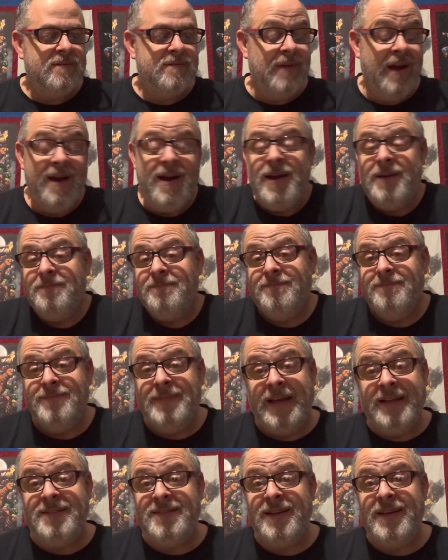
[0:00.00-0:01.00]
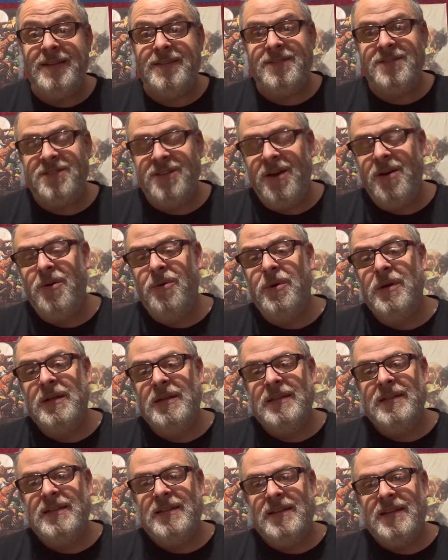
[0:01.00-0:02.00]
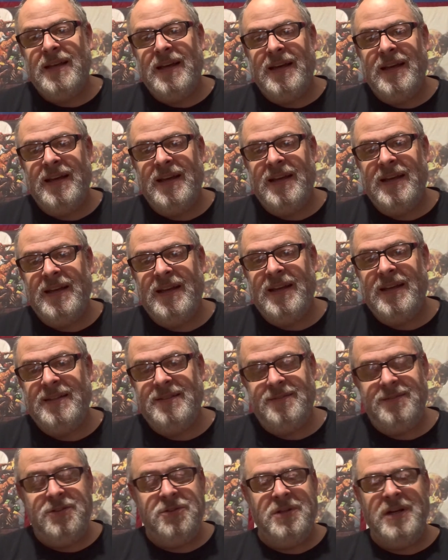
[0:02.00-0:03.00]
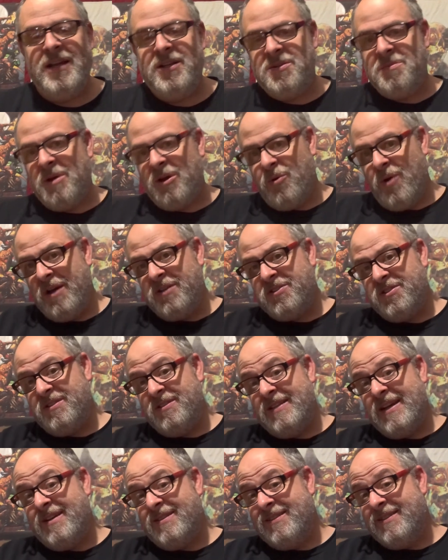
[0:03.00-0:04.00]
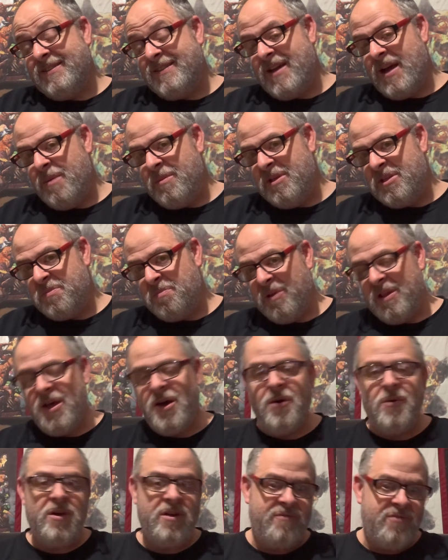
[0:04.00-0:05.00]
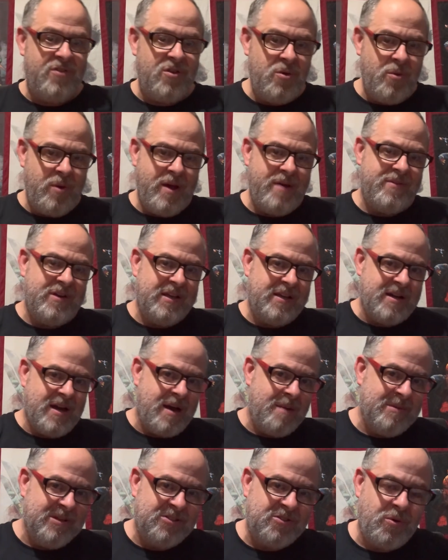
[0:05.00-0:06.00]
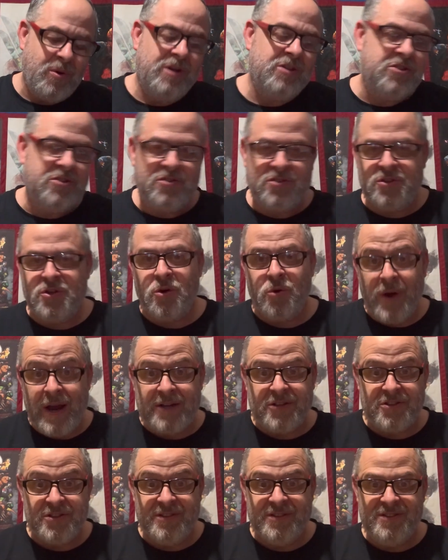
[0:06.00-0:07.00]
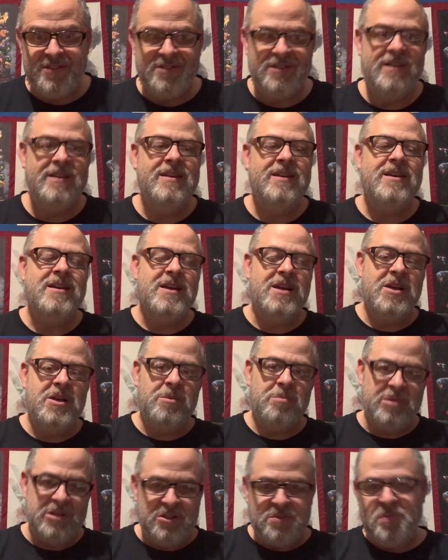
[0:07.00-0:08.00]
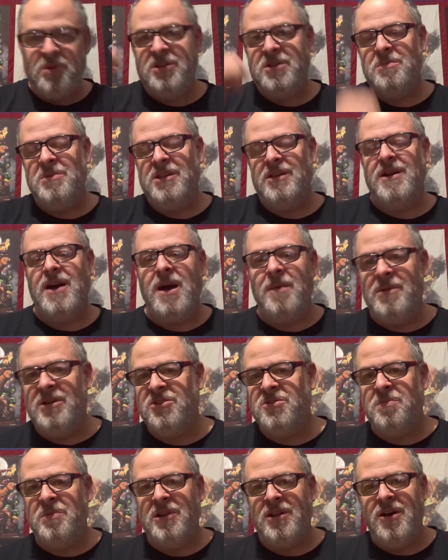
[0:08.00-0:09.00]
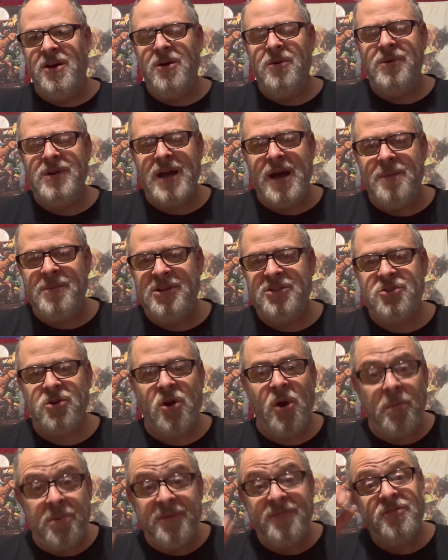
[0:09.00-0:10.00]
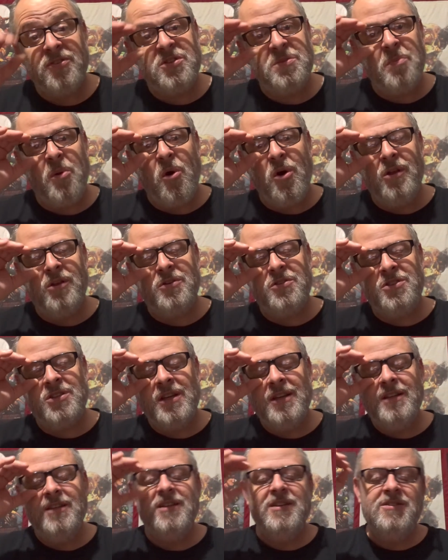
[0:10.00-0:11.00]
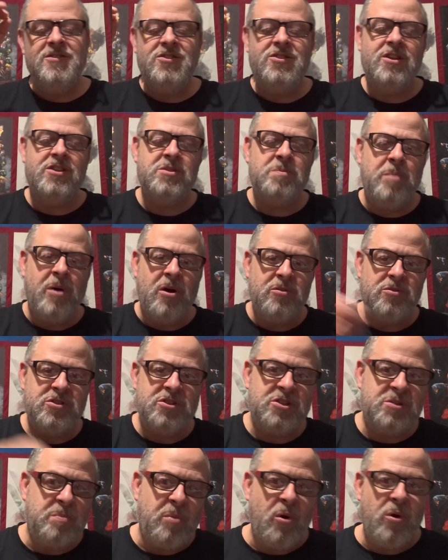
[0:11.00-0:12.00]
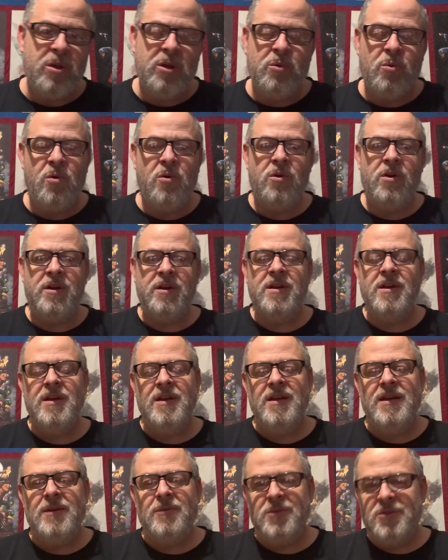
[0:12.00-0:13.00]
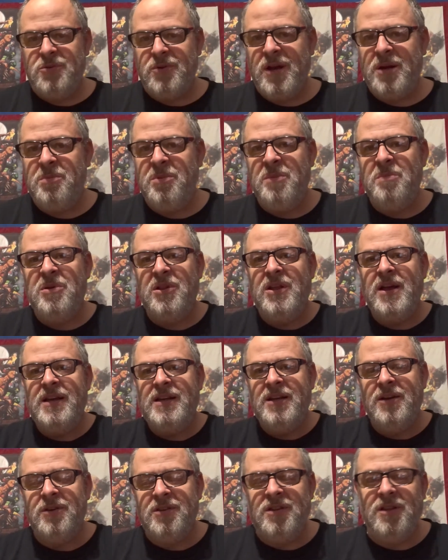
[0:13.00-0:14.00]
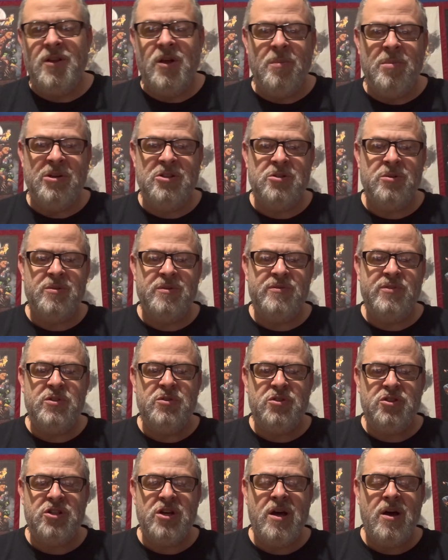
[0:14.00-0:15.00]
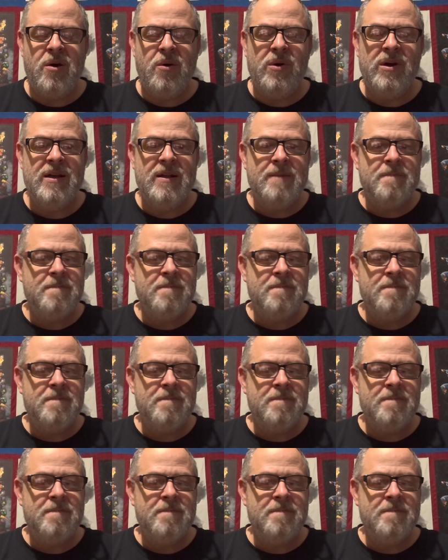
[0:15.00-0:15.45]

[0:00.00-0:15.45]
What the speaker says: All right. That's it. So you can answer my question down in the comments below. If you have any comments, questions, or corrections, please put them in the comments below. Comments are open for spoilers. Just post a spoiler warning. We try to be polite here at the Low Budget Review Show.